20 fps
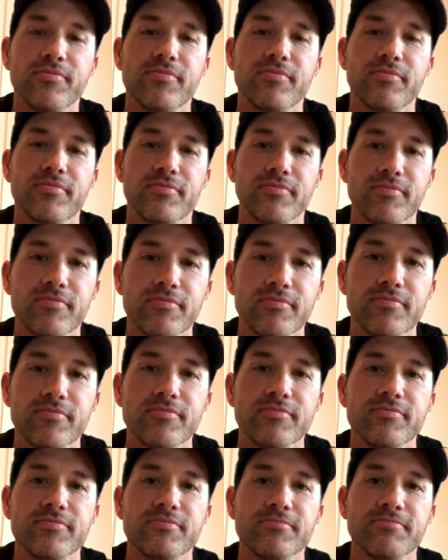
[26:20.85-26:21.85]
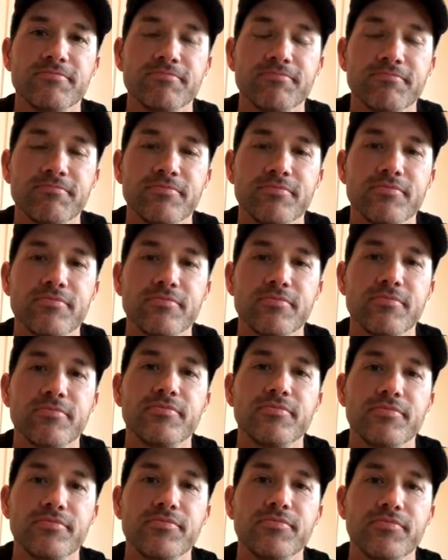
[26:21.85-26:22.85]

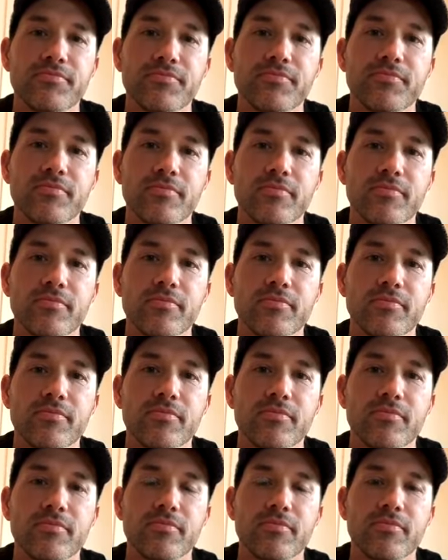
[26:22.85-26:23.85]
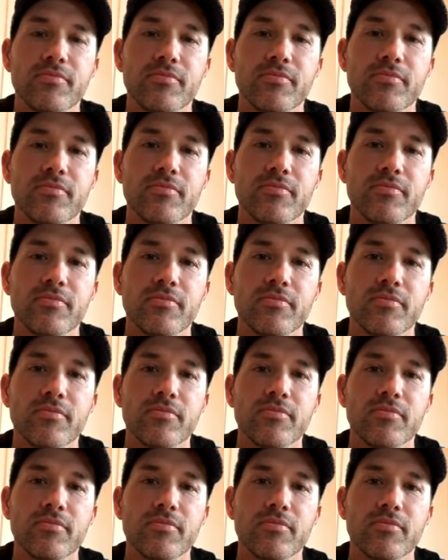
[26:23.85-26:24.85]

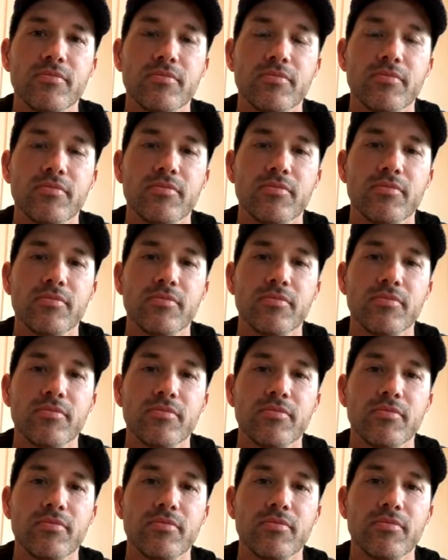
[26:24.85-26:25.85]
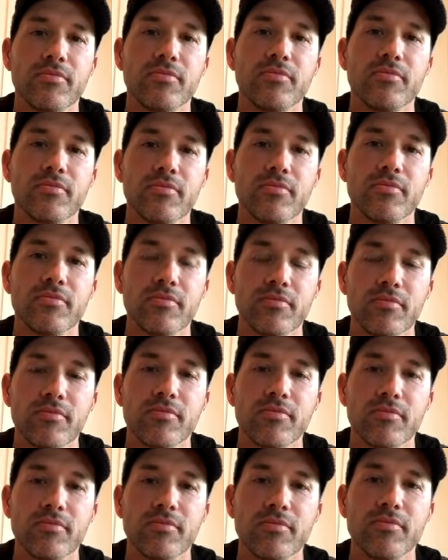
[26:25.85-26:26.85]

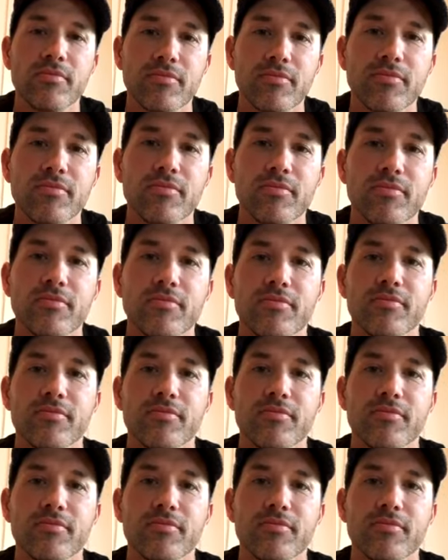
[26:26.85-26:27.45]
This person isn't speaking.